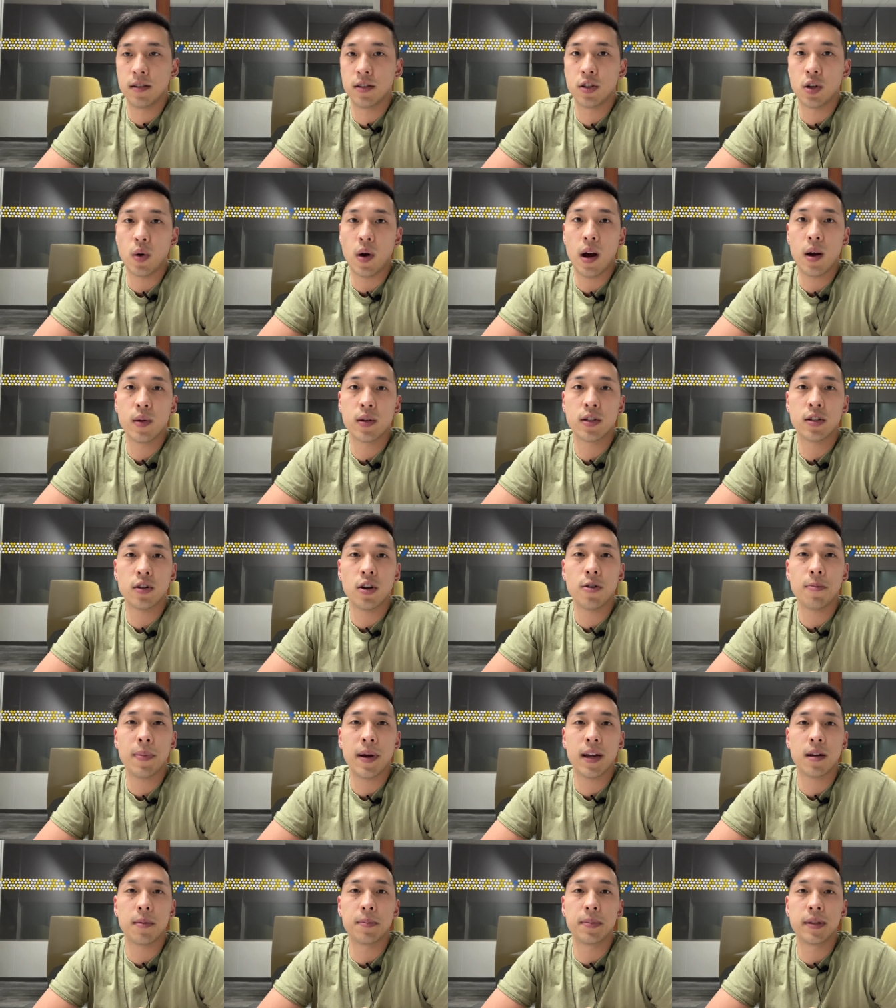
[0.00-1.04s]
So I would start
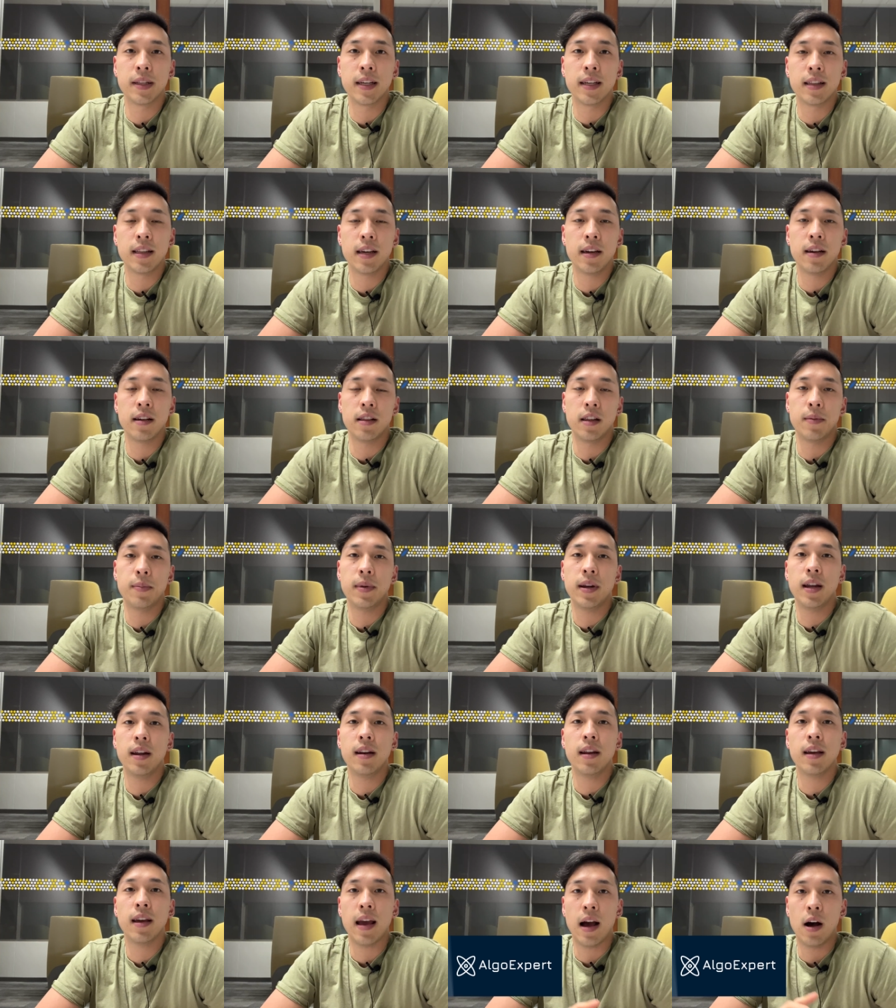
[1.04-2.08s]
by completely
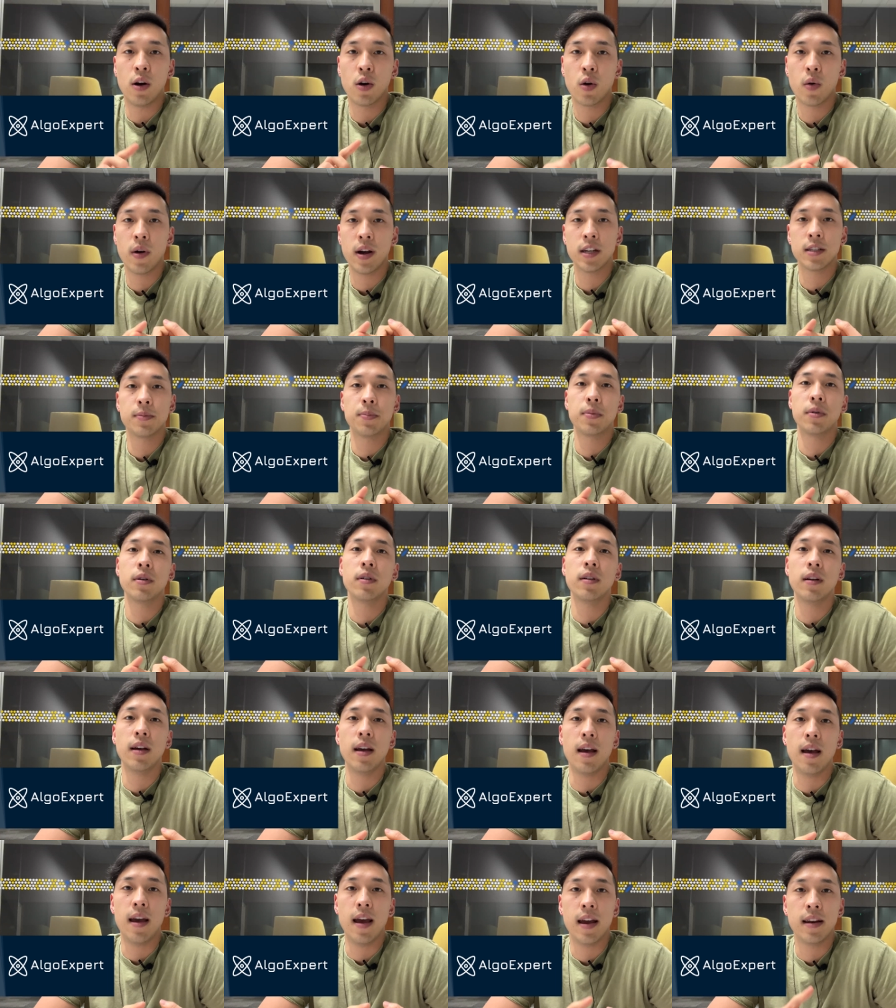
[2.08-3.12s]
eliminating AlgoExpert
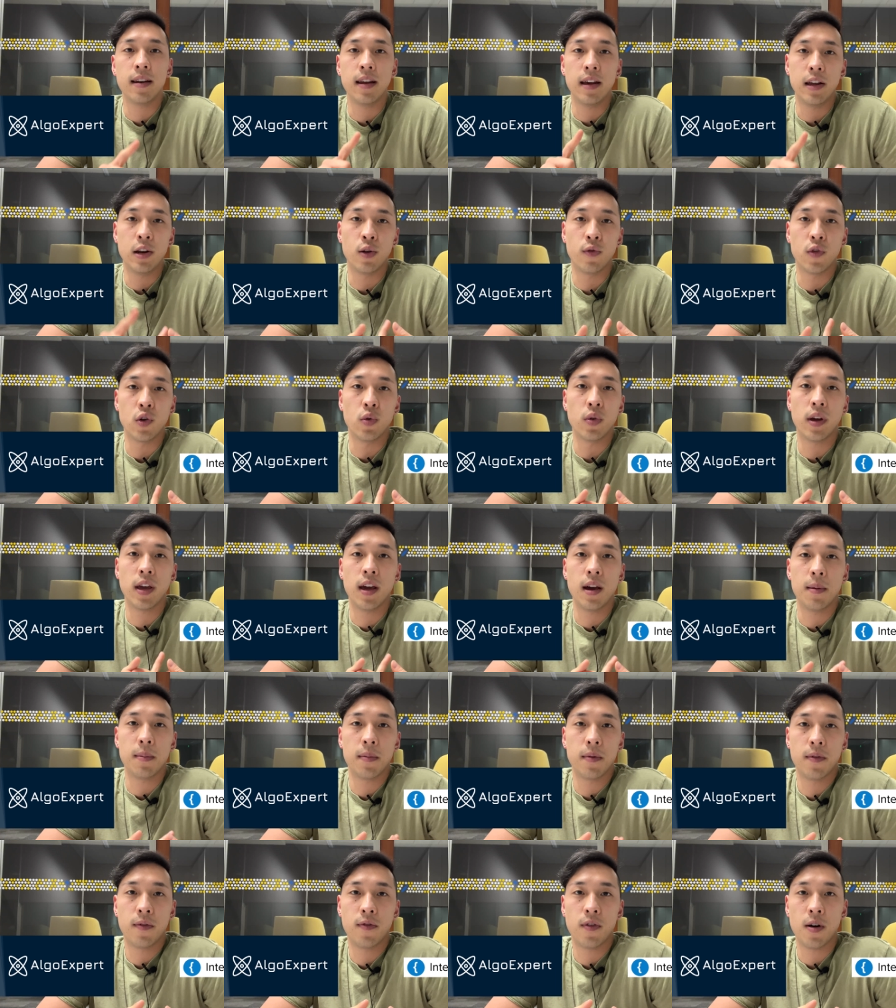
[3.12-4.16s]
and InterviewCamp
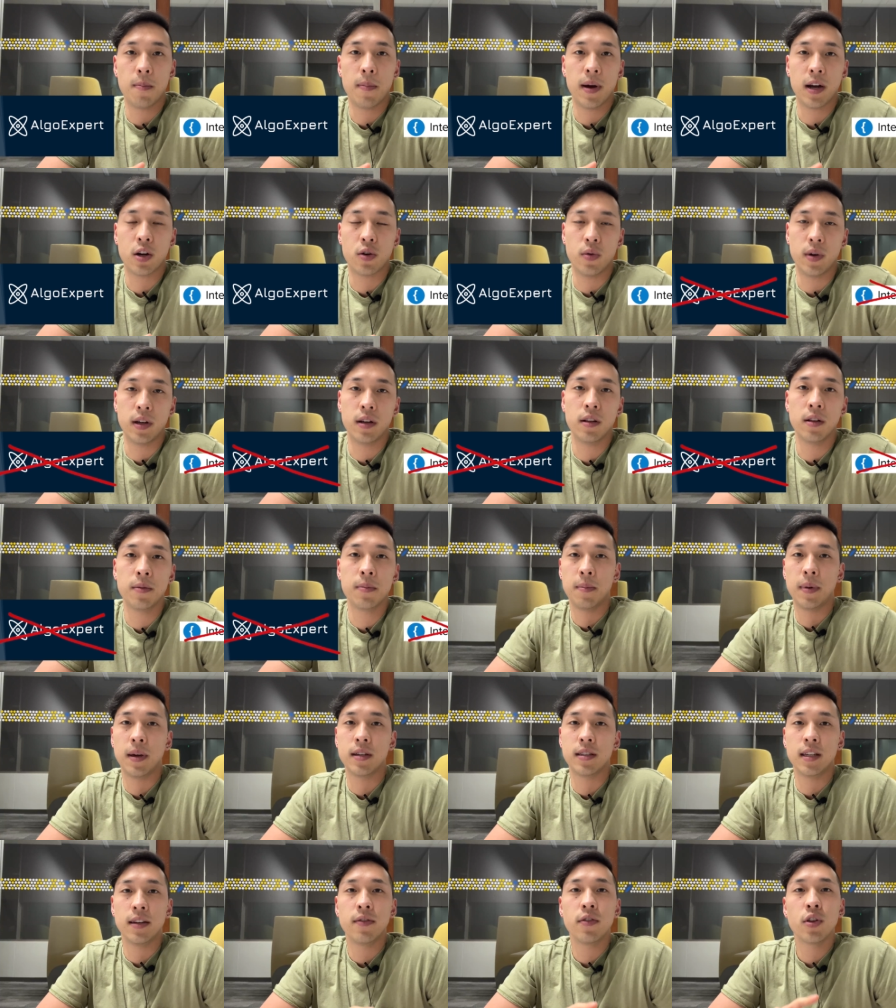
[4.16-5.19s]
from my curriculum
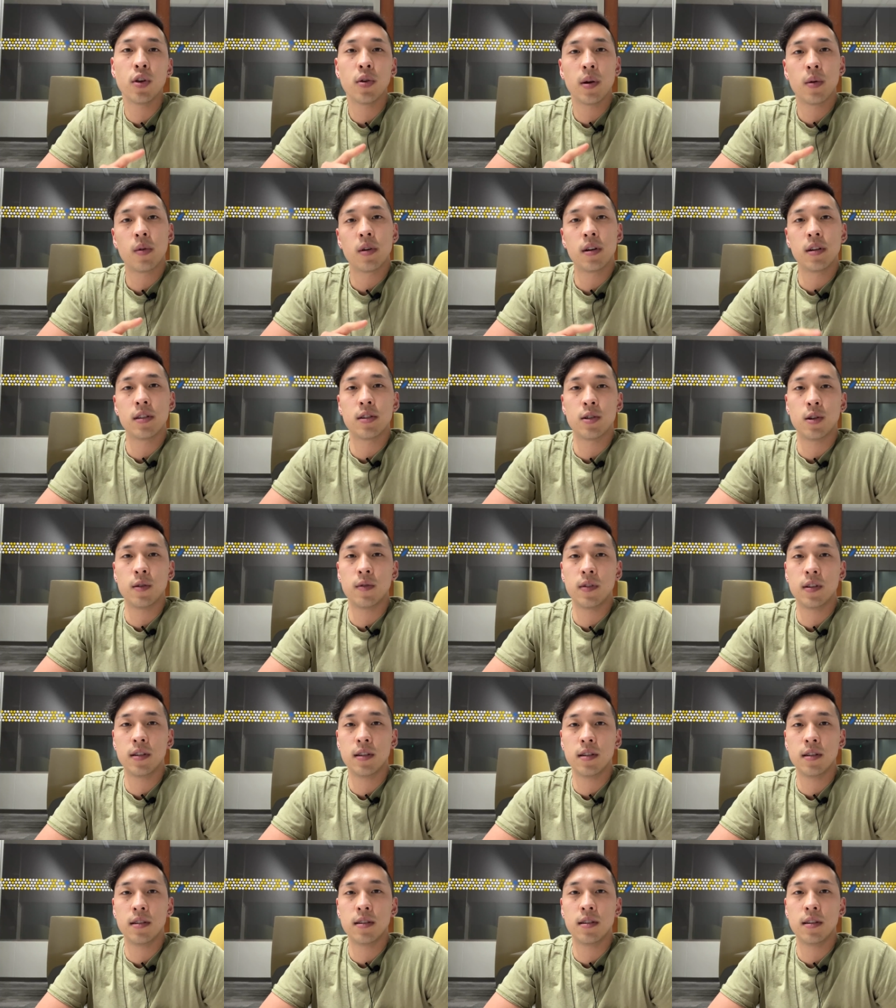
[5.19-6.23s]
because even though they were good
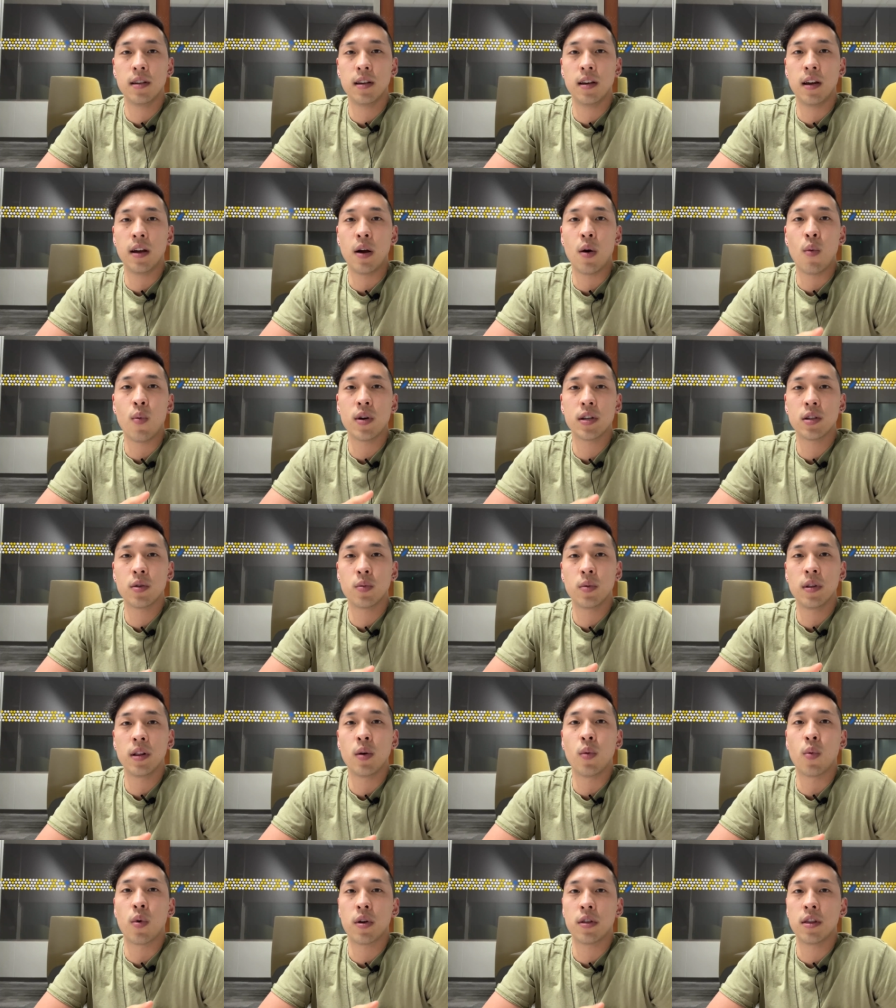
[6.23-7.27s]
services, it wasn't really
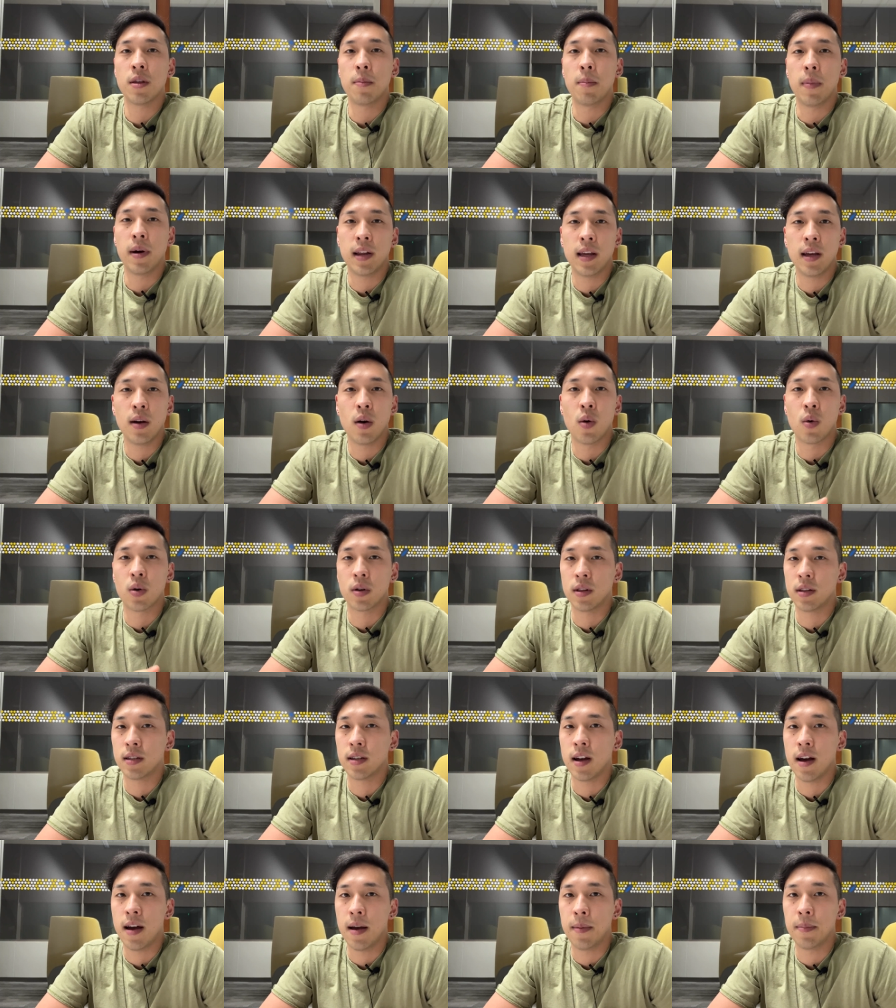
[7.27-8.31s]
worth the money or the
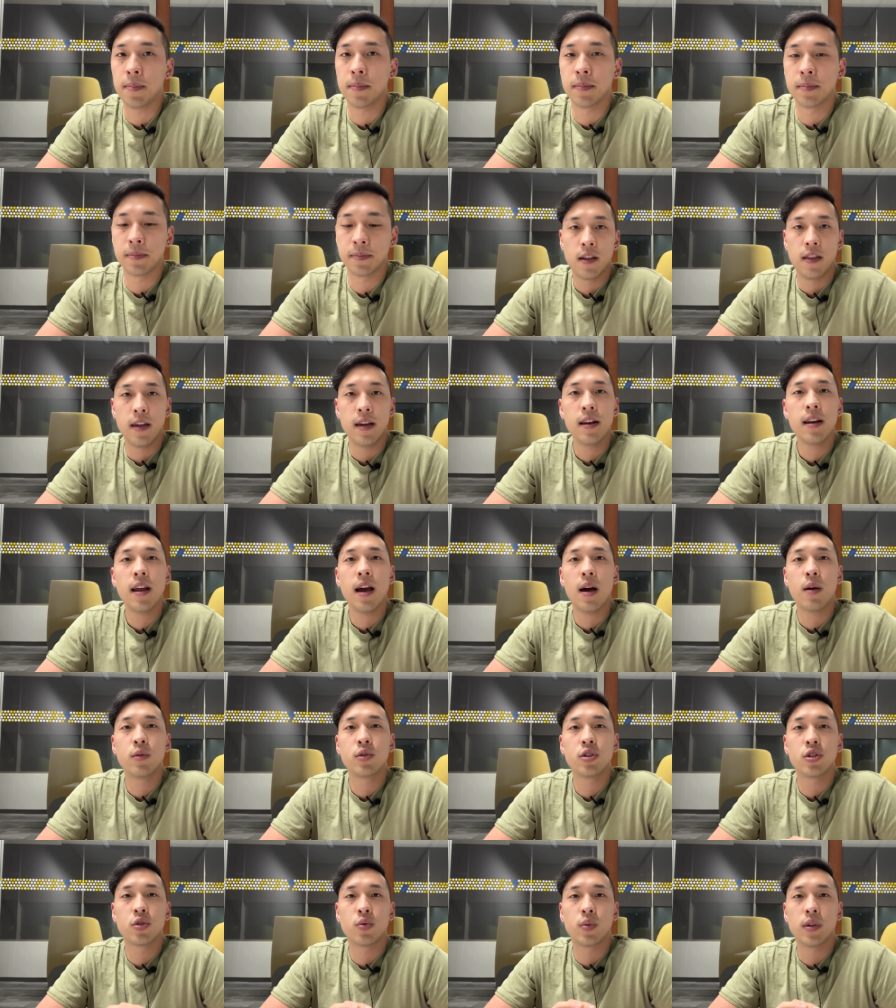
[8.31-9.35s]
time. Then I
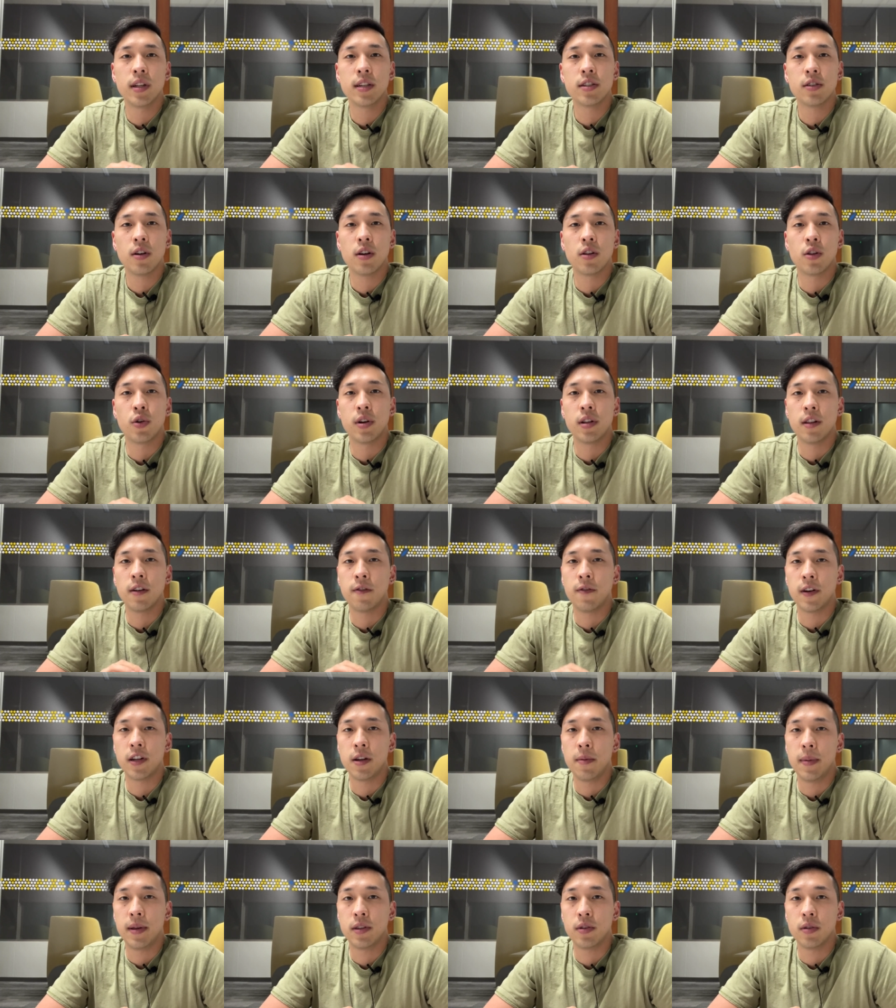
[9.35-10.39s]
would just really start learning the
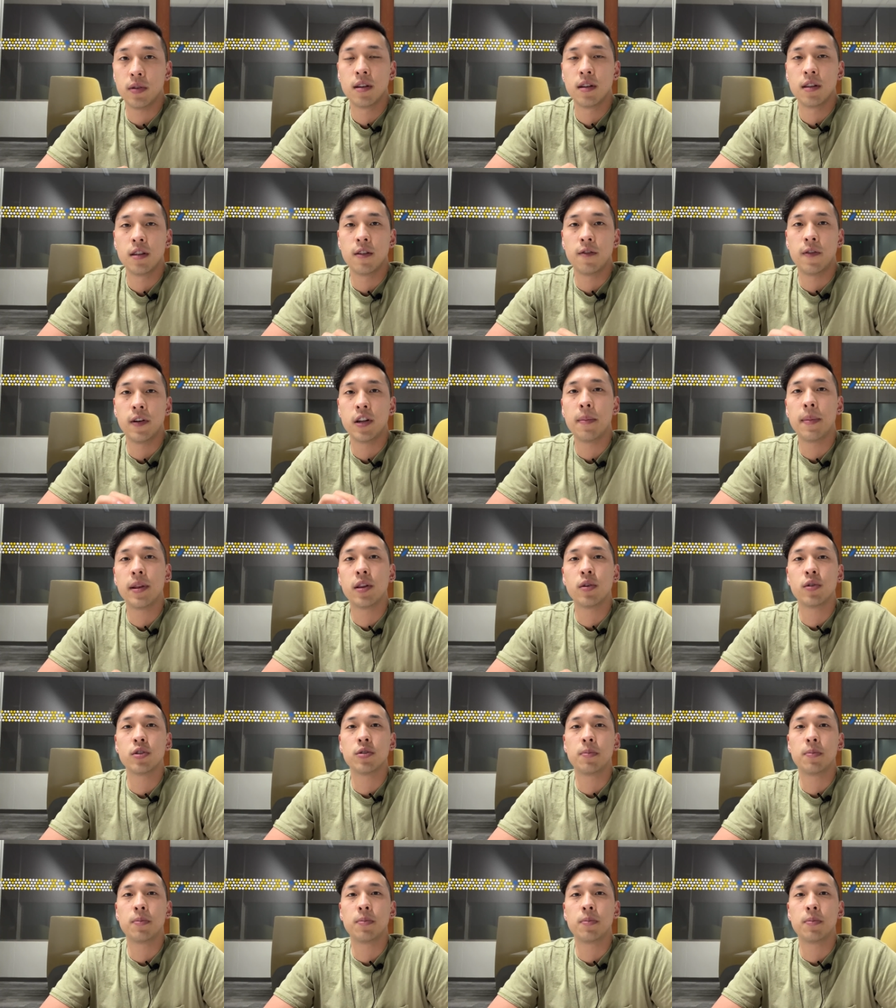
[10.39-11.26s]
fundamentals. The fundamentals